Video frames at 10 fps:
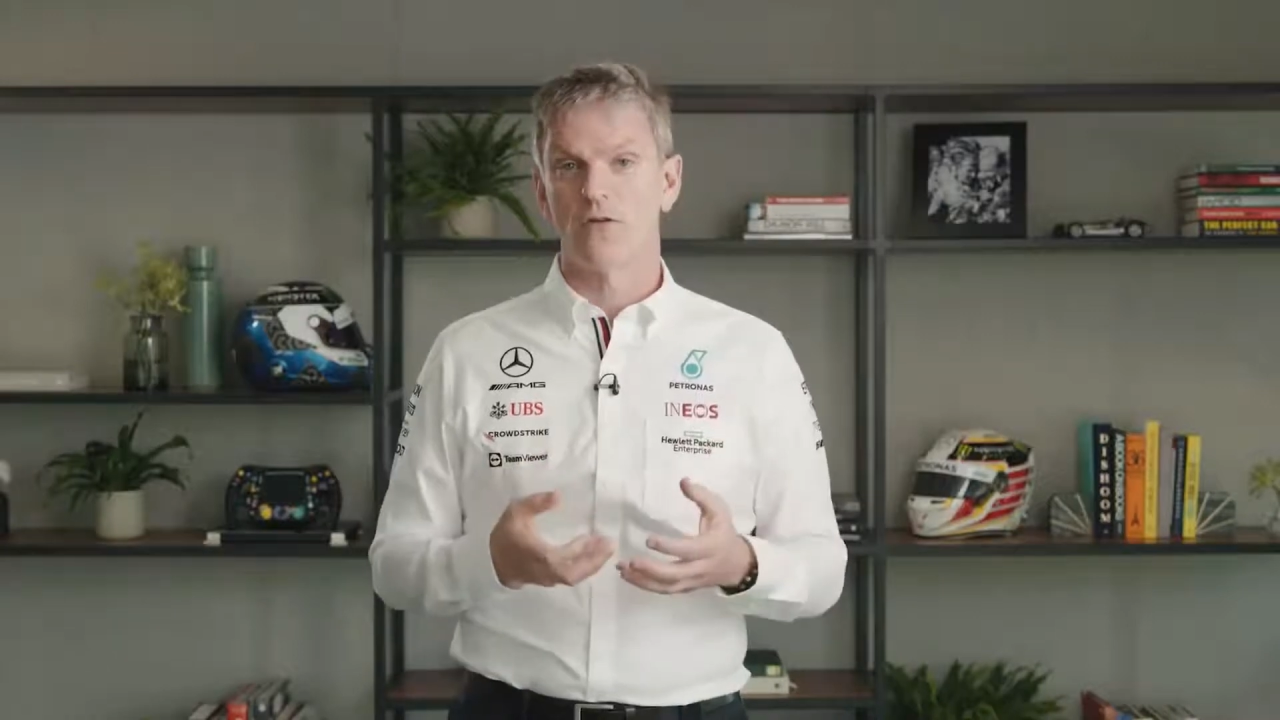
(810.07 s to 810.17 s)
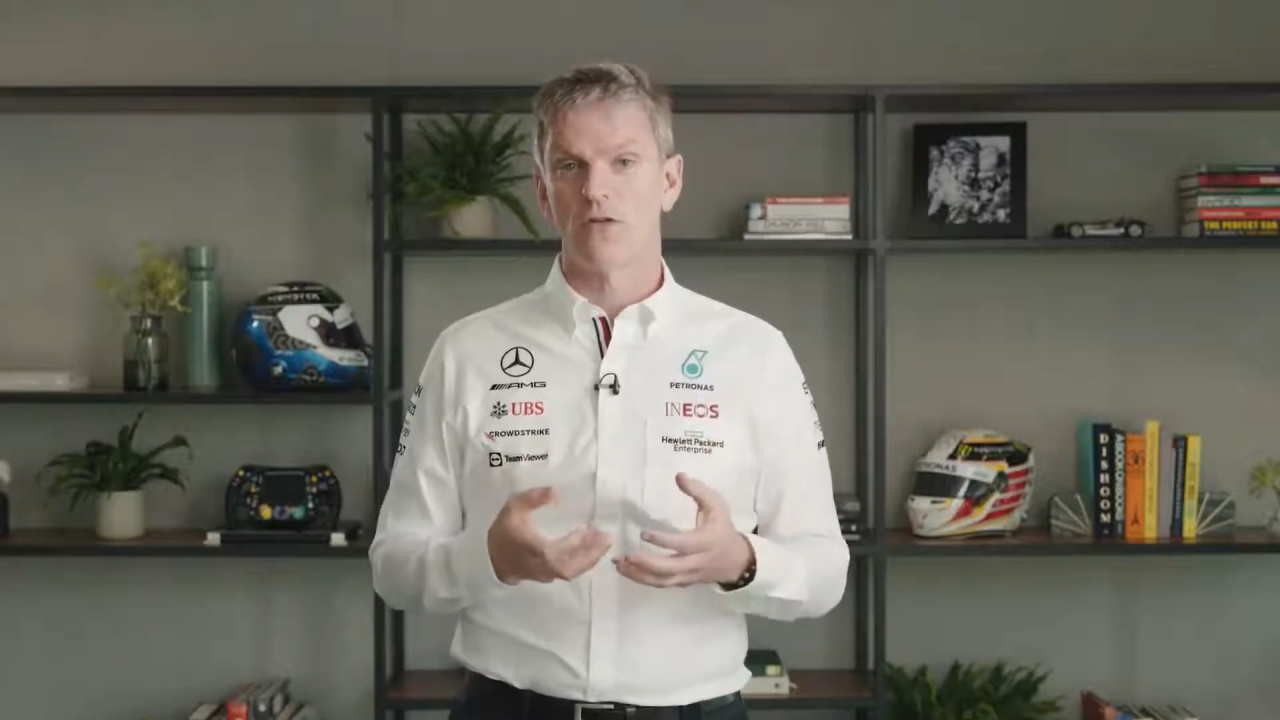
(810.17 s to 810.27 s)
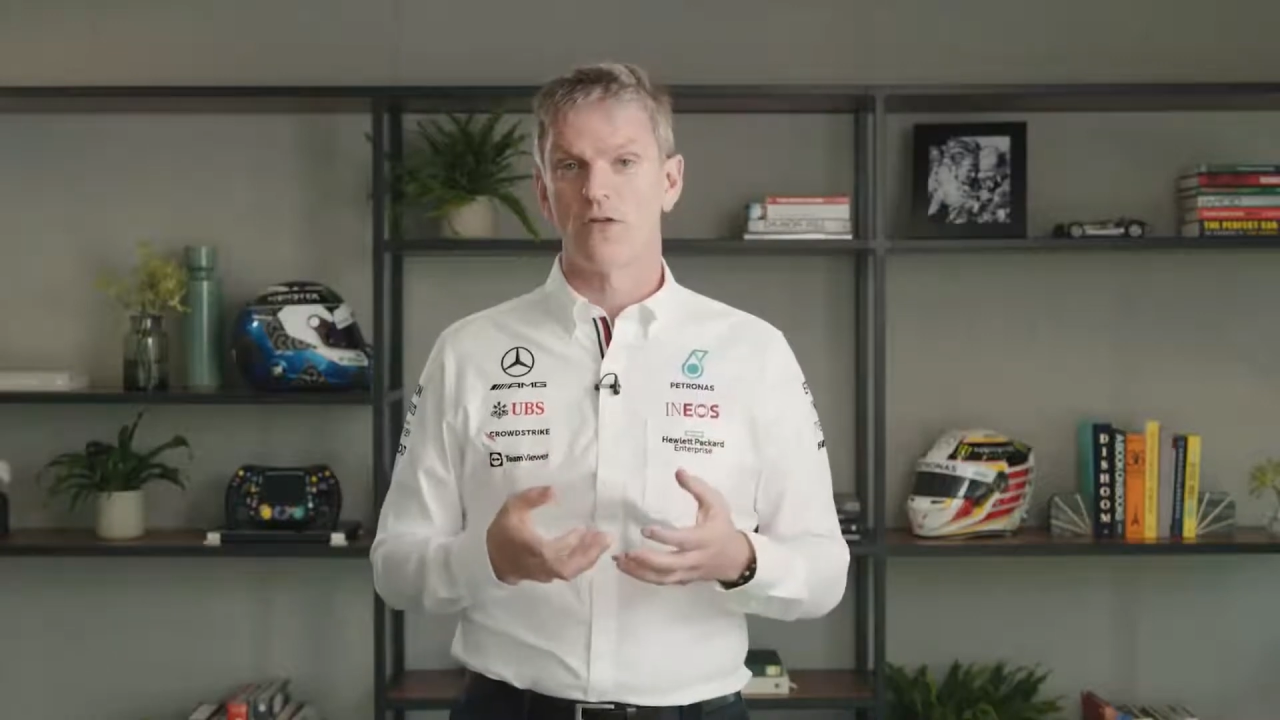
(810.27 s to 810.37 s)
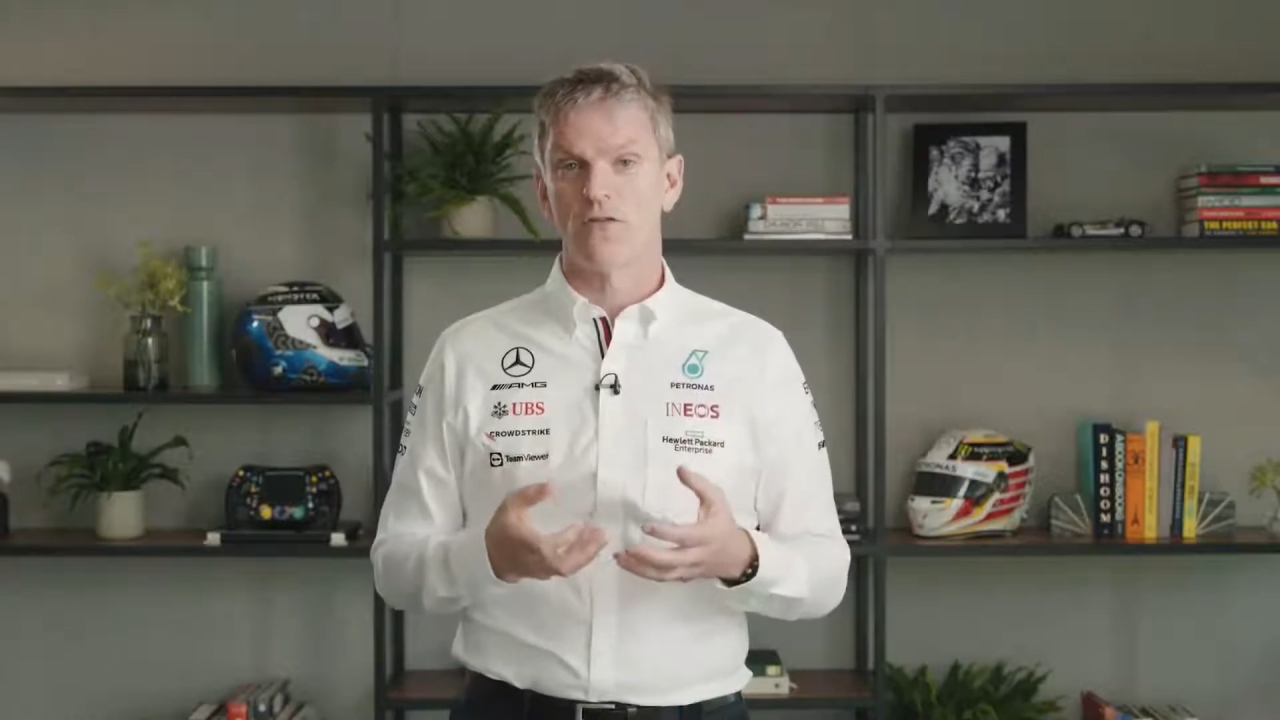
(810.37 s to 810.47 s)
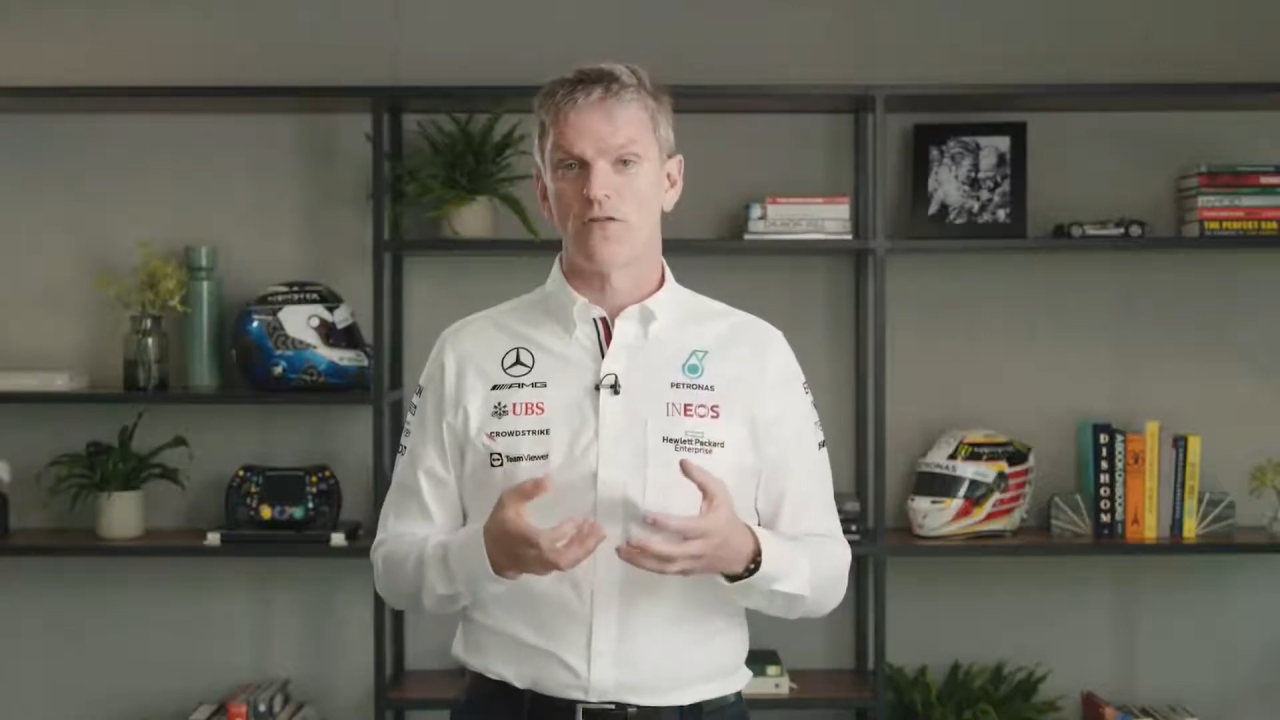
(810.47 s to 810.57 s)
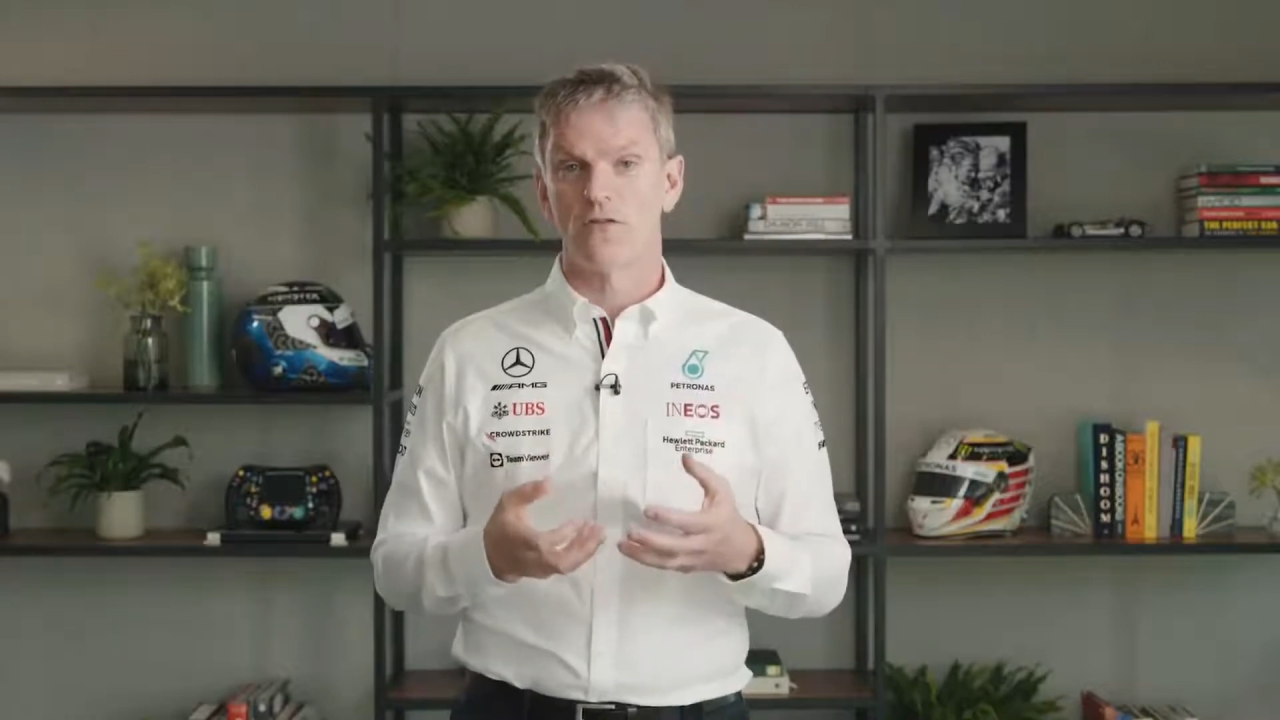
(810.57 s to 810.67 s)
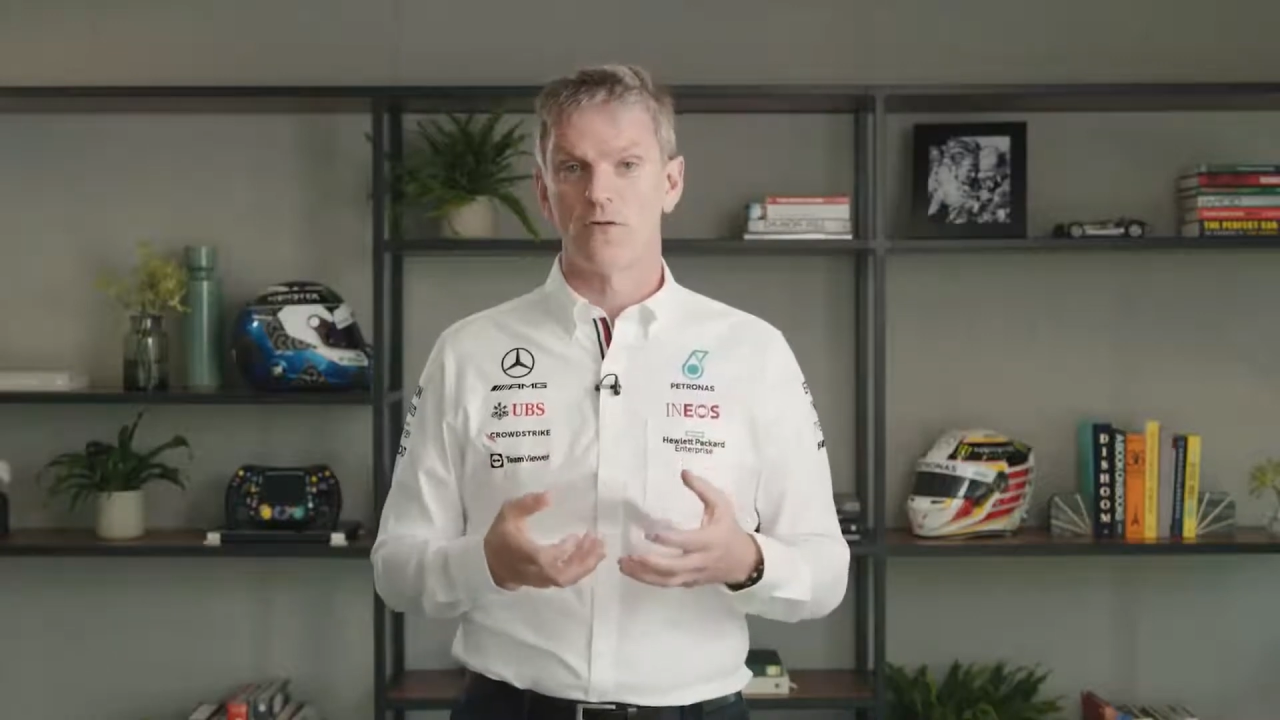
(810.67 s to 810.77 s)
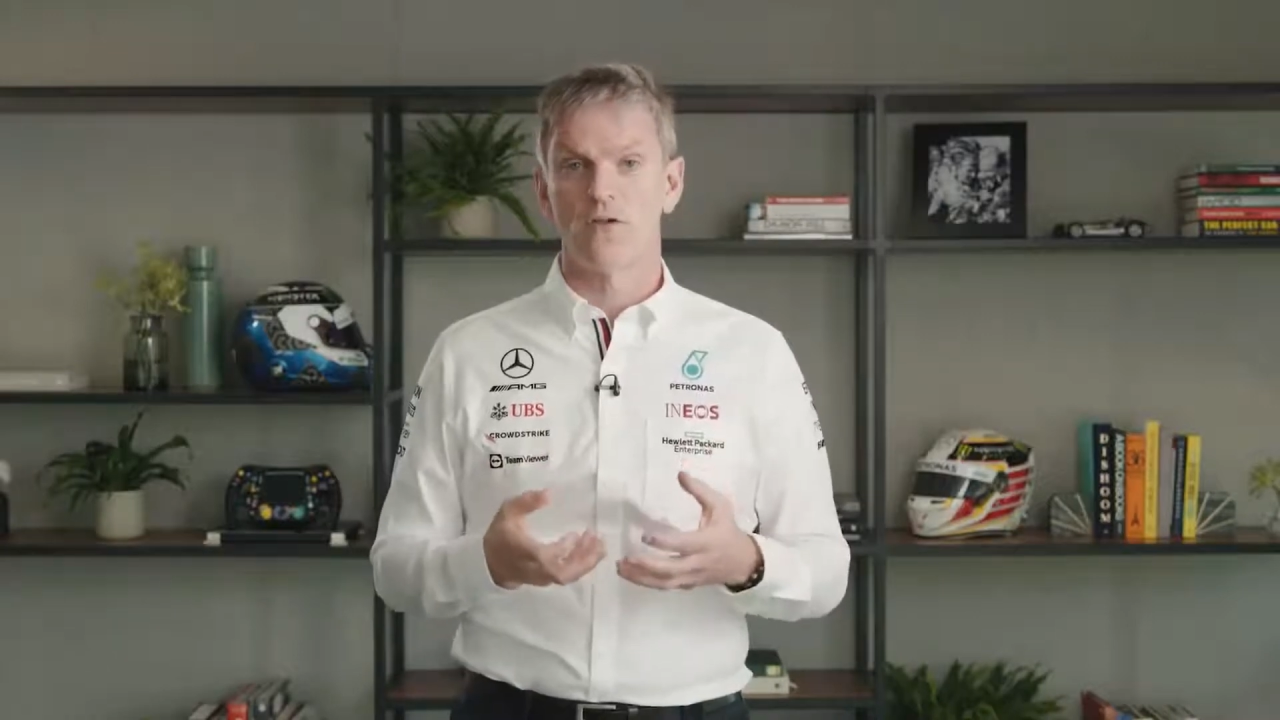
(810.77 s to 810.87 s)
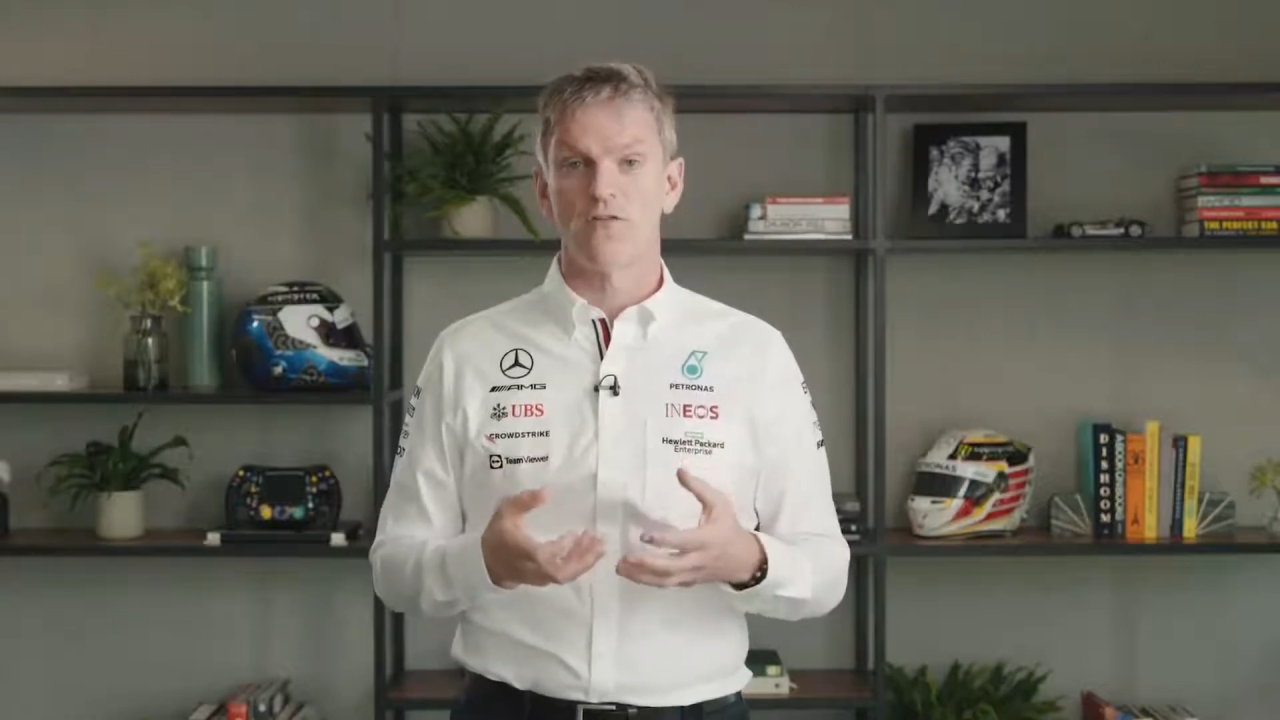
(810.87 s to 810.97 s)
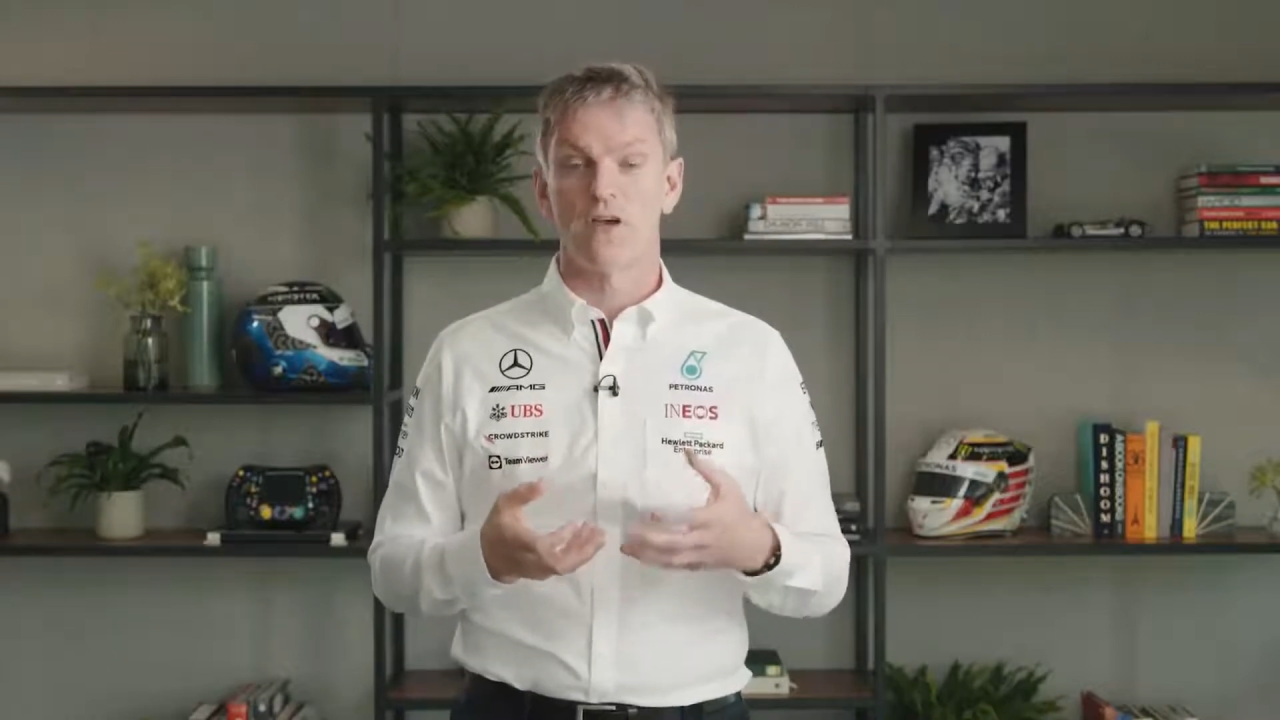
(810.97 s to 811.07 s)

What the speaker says: that the stewards